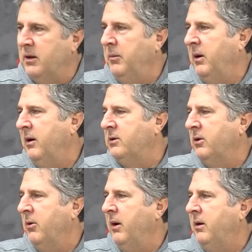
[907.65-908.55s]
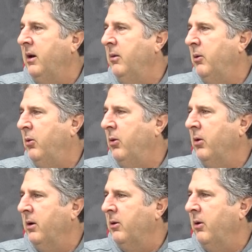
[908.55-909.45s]
I mean, it's a great team
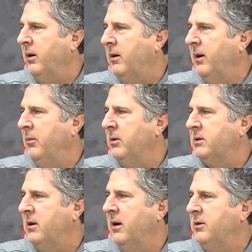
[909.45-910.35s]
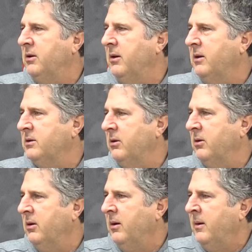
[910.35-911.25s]
award, a great team distinction, because there
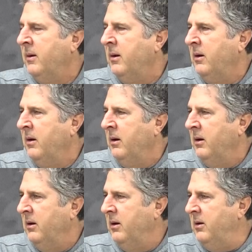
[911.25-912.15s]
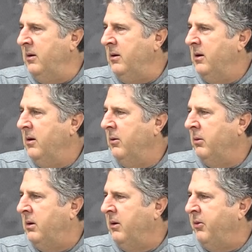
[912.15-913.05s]
are, you know,
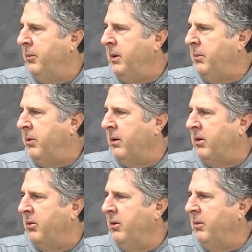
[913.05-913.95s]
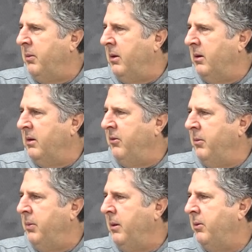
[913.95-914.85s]
different people that threw the ball,
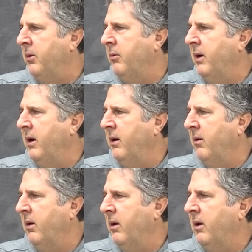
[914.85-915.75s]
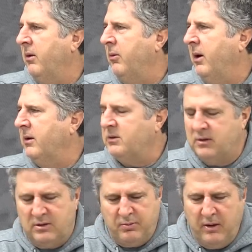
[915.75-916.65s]
different people that ran other routes
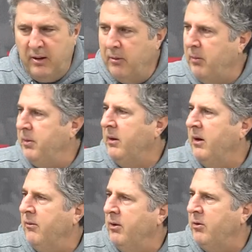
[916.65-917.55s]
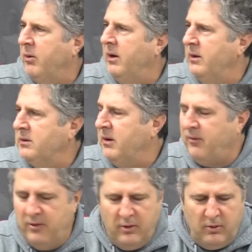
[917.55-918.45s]
to spring him open coverage-wise,
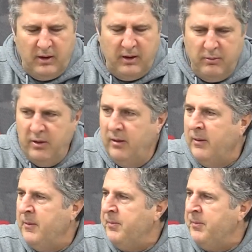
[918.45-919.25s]
different O-linemen